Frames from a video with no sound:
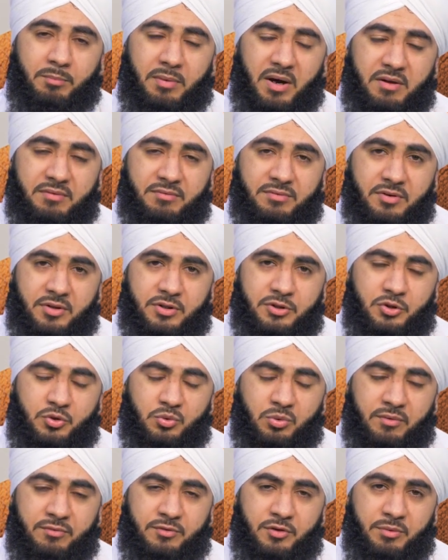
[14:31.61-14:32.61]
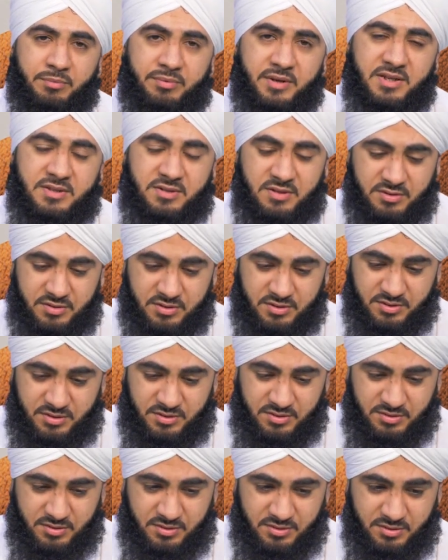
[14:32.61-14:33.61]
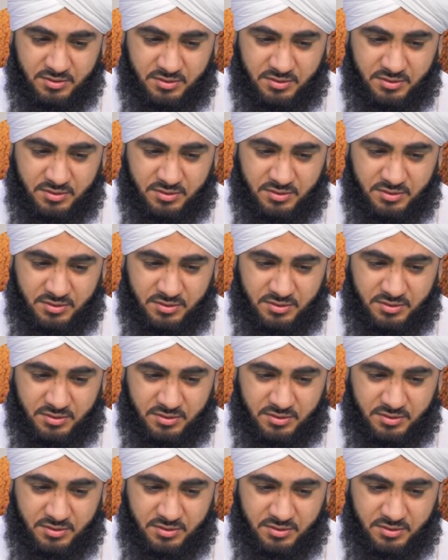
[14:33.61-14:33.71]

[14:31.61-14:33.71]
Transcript: by virtue of your presence.